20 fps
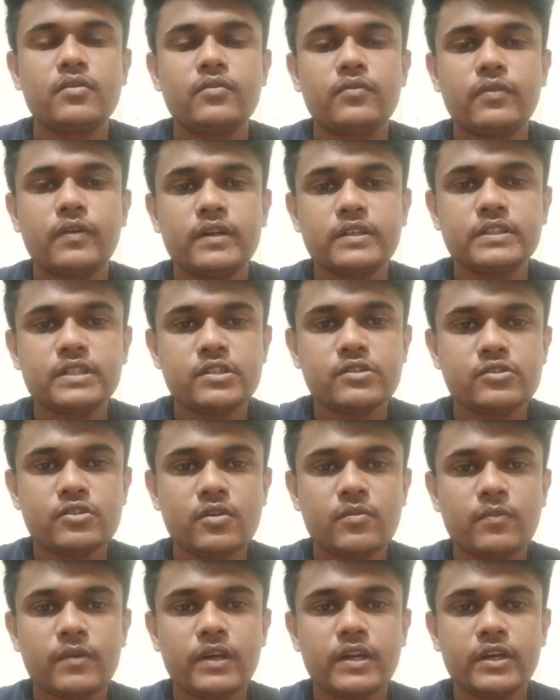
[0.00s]
Functions
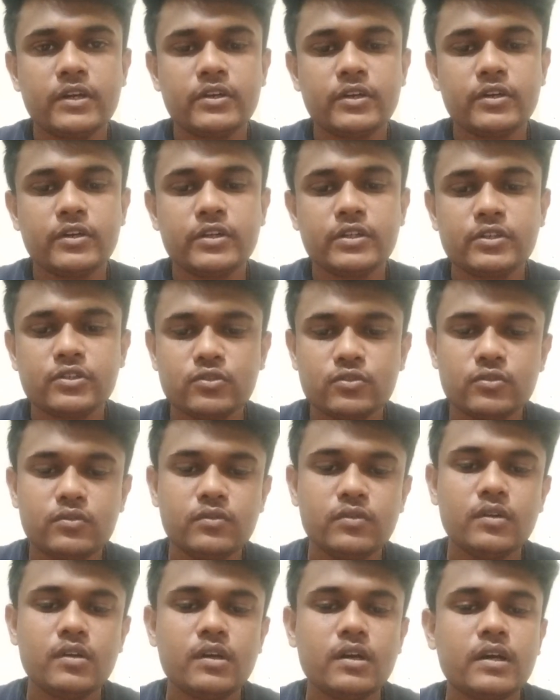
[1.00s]
of connective tissue.
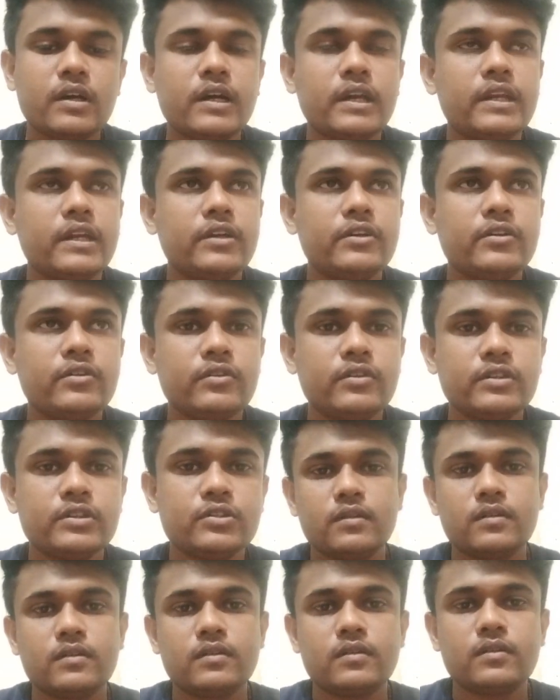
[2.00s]
Connective
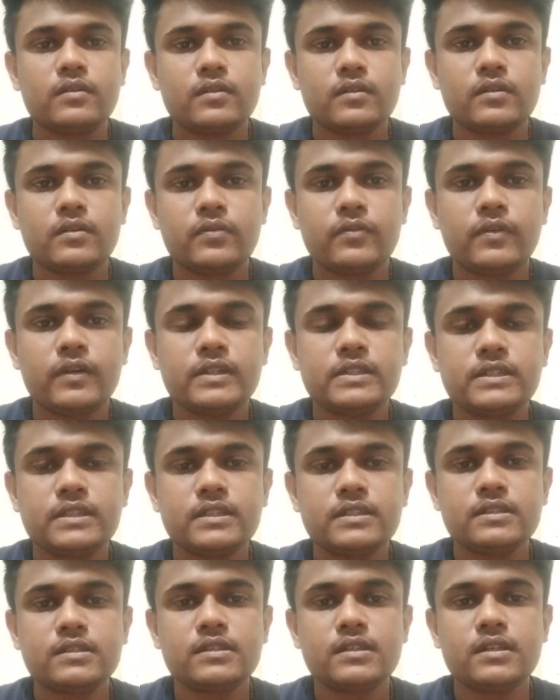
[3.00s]
tissue. The first
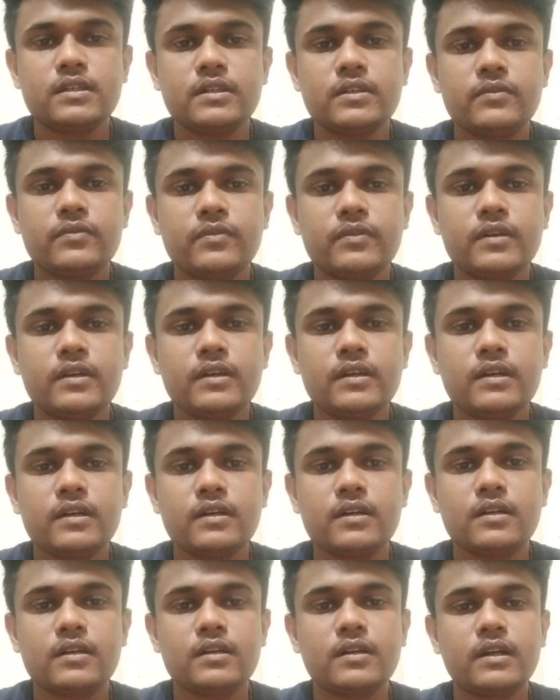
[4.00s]
is the different
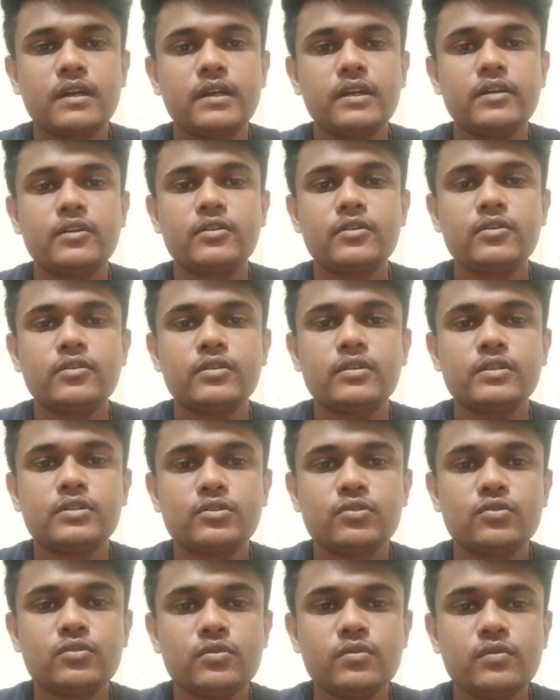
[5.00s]
connective
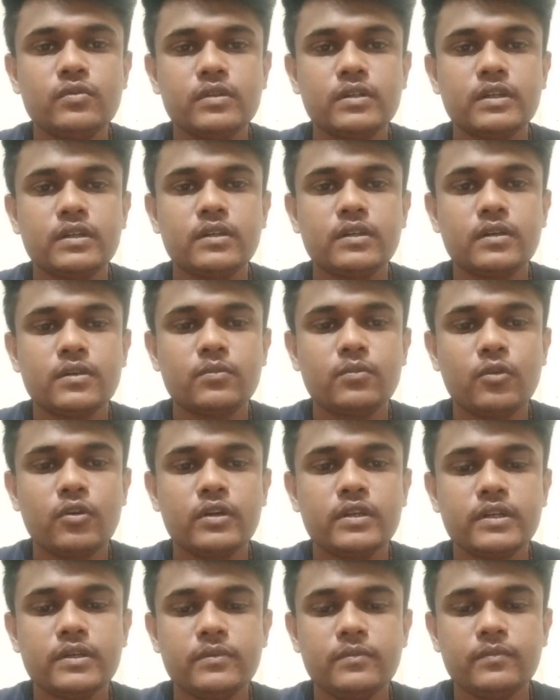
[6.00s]
tissue in
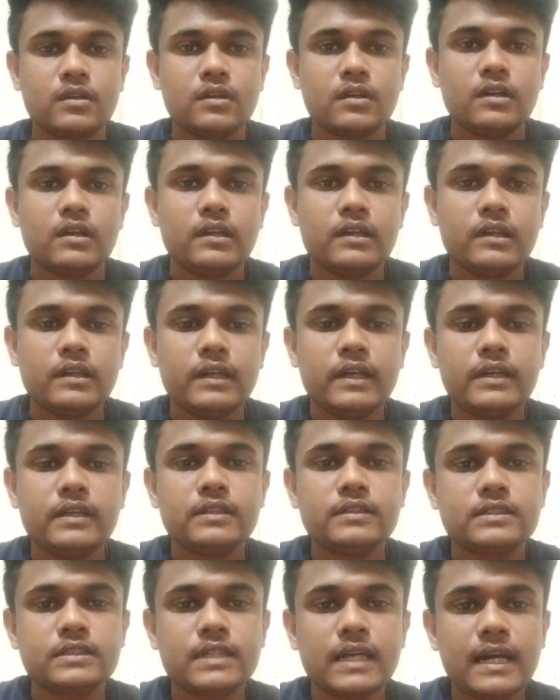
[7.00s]
body.
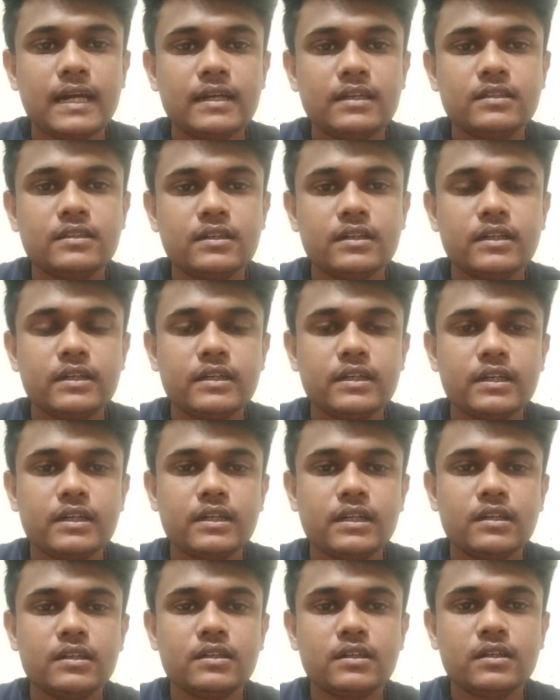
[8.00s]
Let's start the in
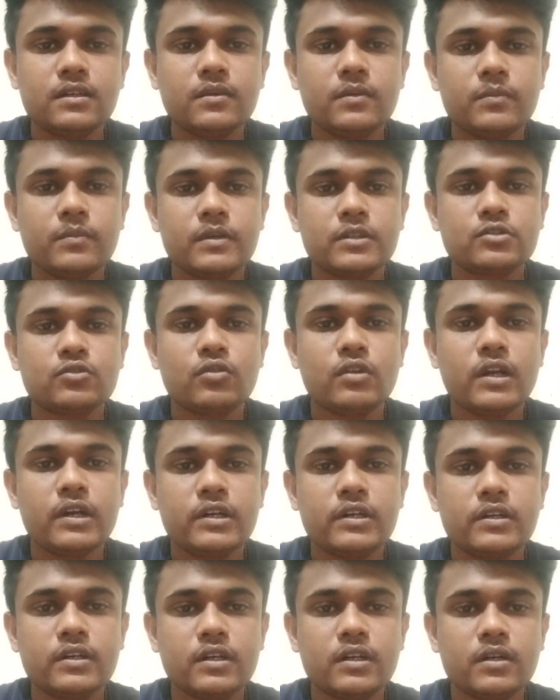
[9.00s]
detail the
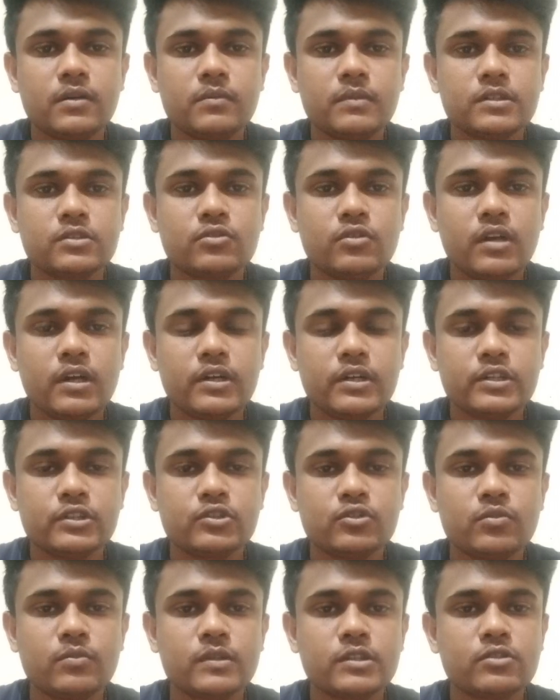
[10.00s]
muscular
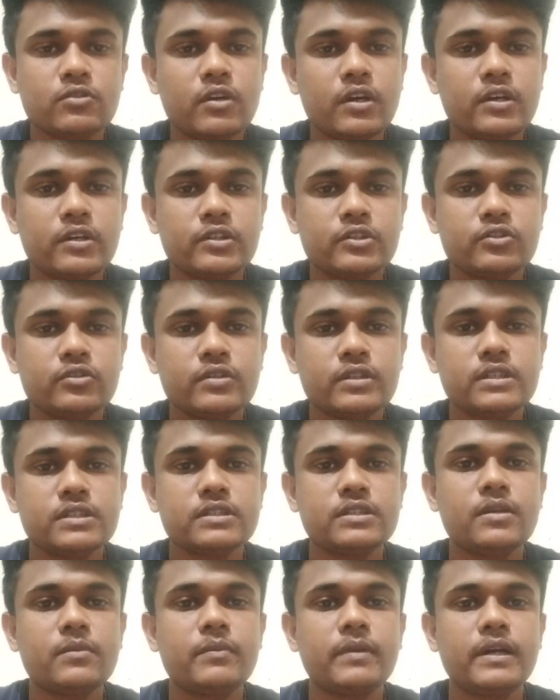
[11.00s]
tissue. Muscular tissue
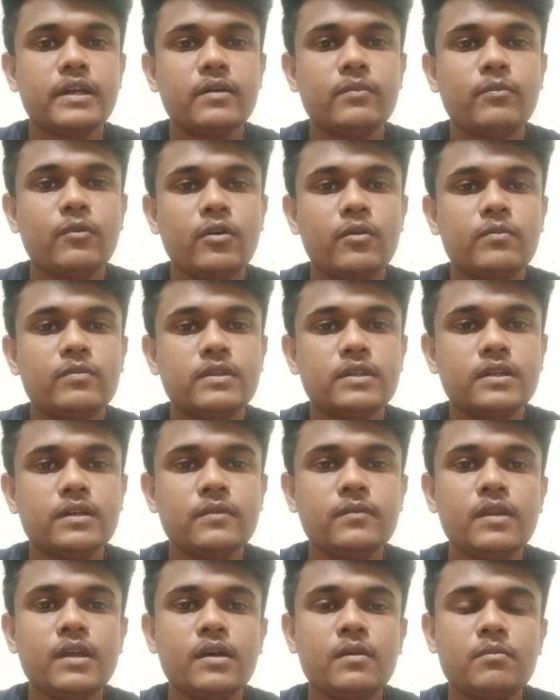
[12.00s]
is the made up of the
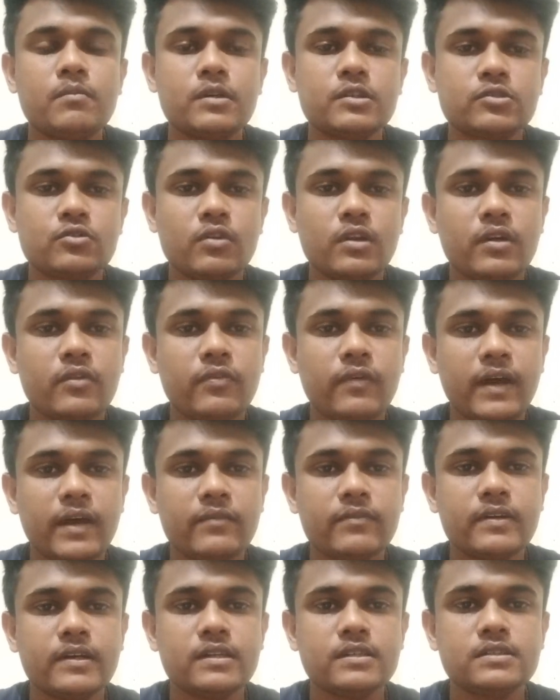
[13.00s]
muscular
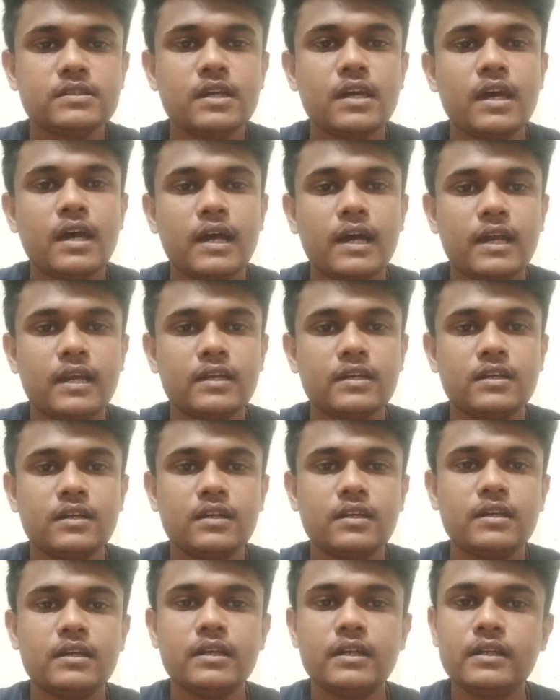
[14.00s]
fibers,
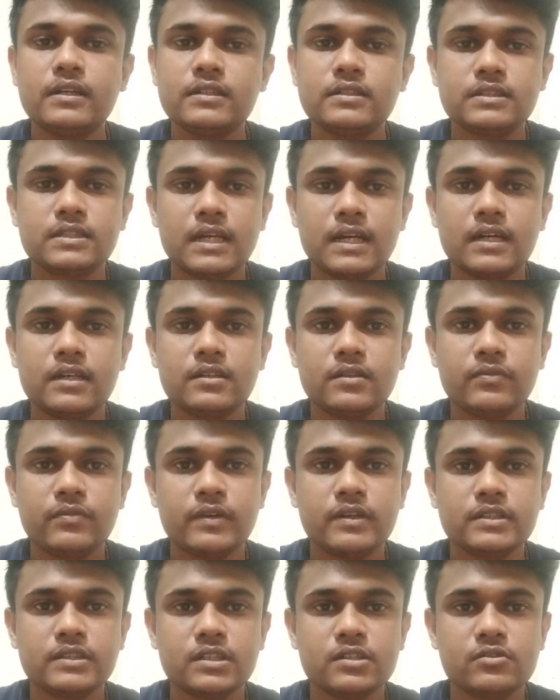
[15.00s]
and let's start the
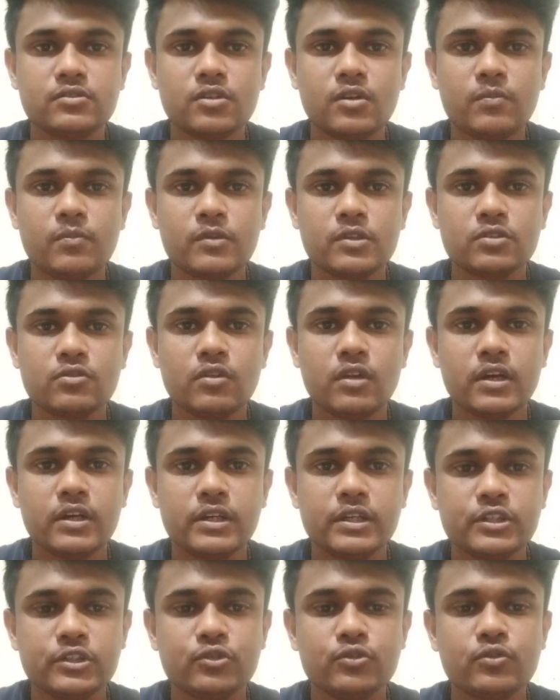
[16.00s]
functions of muscular
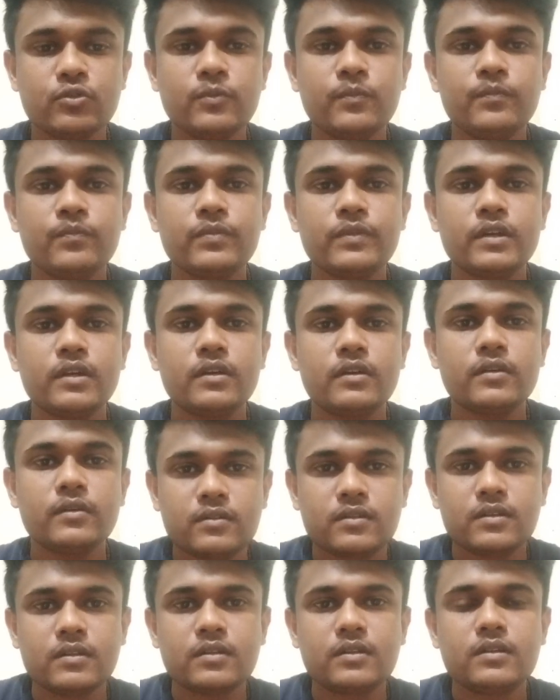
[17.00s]
tissue.
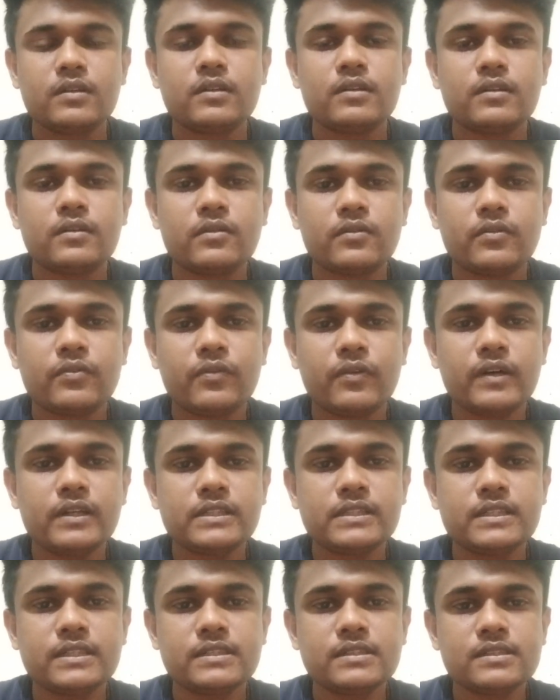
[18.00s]

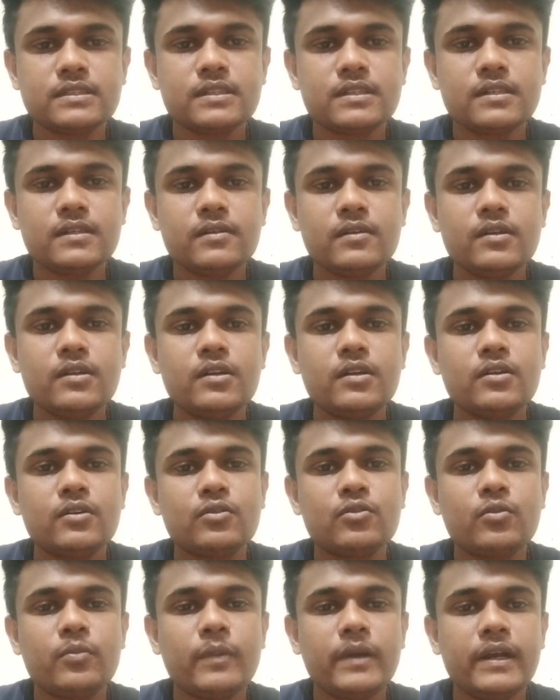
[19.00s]
First is the
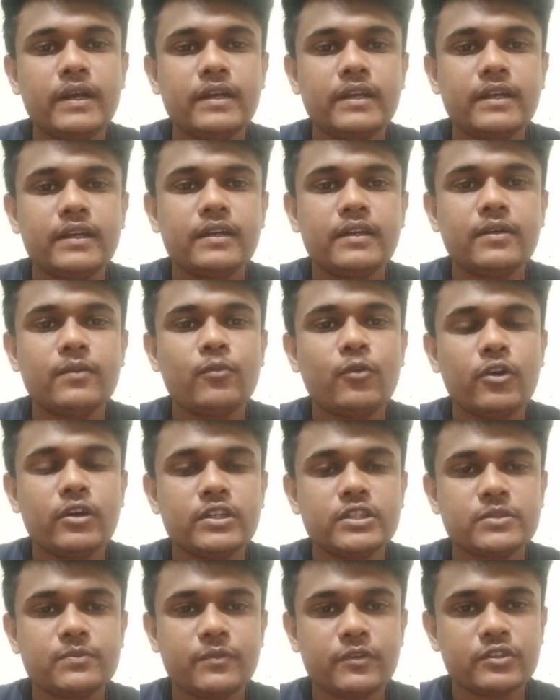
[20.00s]
to maintain the
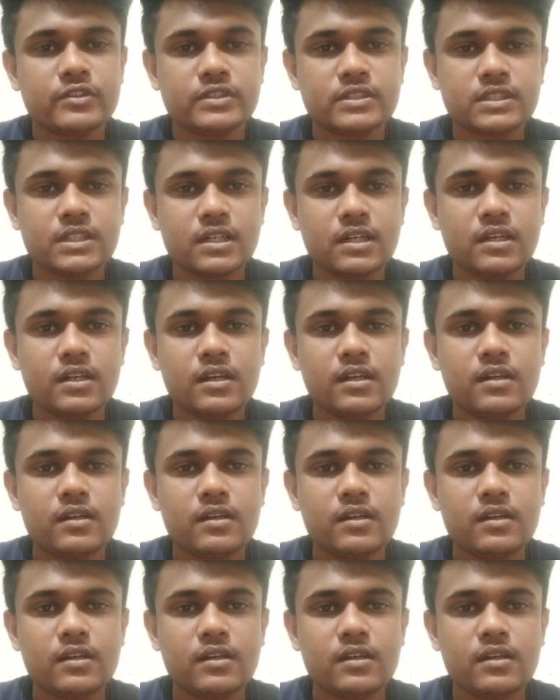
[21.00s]
body's posture.